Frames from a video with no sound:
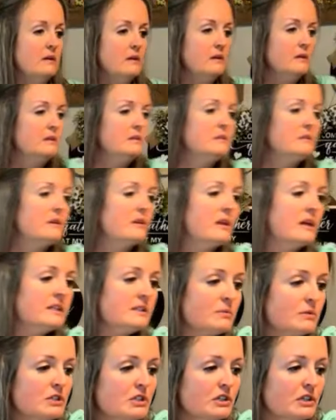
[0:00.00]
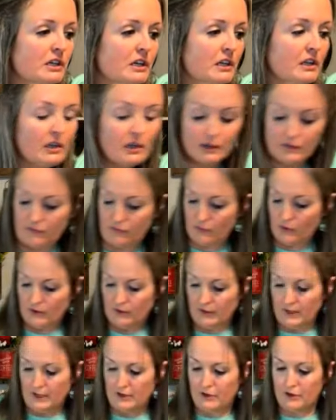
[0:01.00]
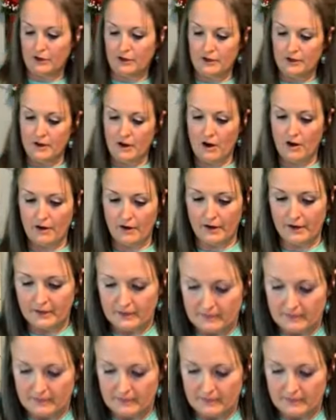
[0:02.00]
So that's what you're gonna look for later. All right.